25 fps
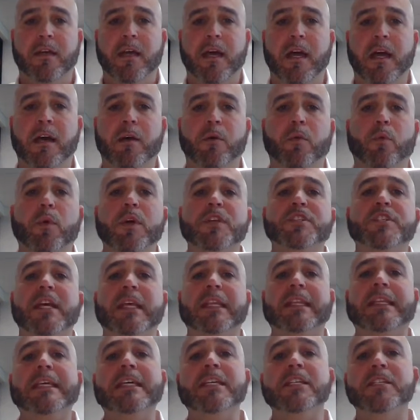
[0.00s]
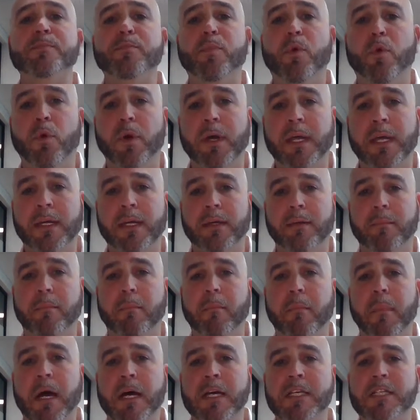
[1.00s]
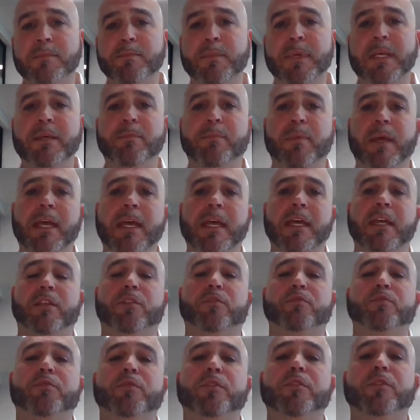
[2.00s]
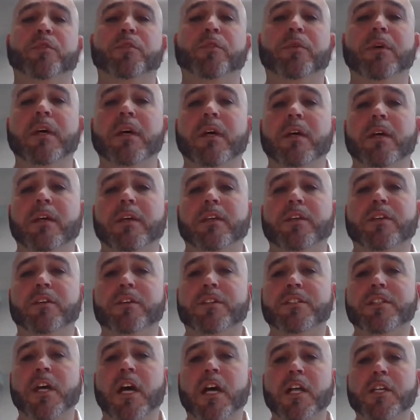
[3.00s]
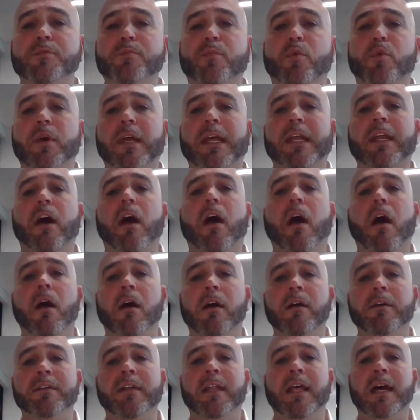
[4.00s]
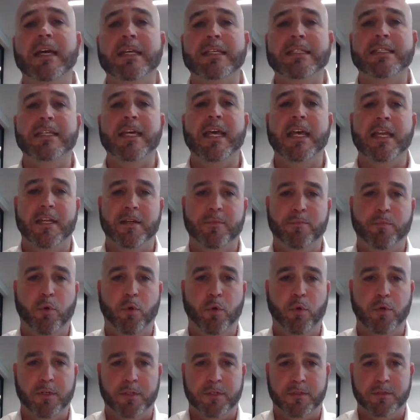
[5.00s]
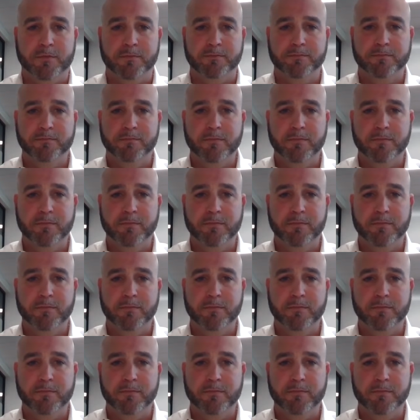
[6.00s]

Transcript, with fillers: uh, which at this point must be paid through your TouchPoint Online Tenant Portal.